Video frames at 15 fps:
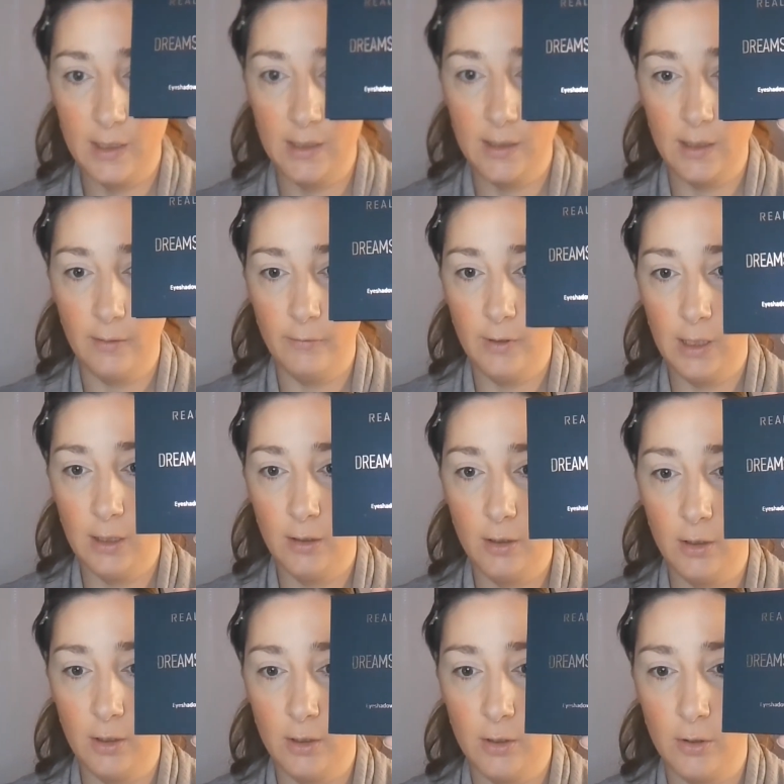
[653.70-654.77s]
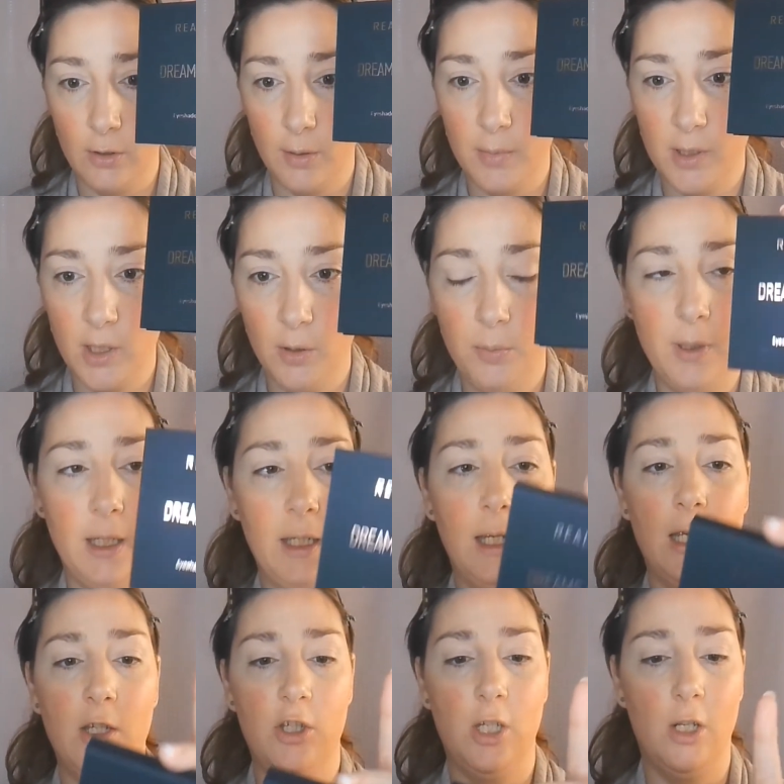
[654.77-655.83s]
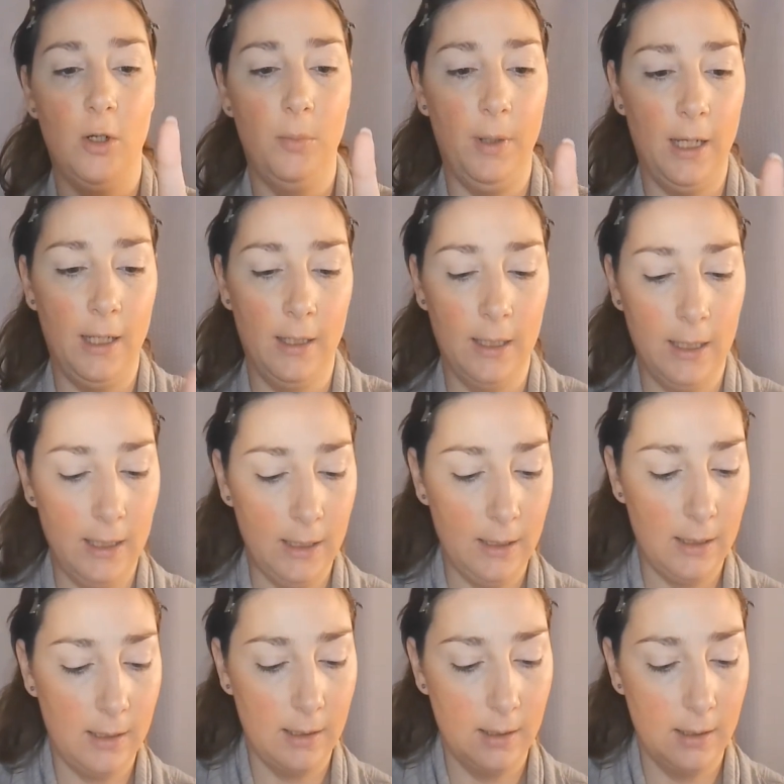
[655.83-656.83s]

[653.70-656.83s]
is the RealHer Dream So Big eyeshadow palette.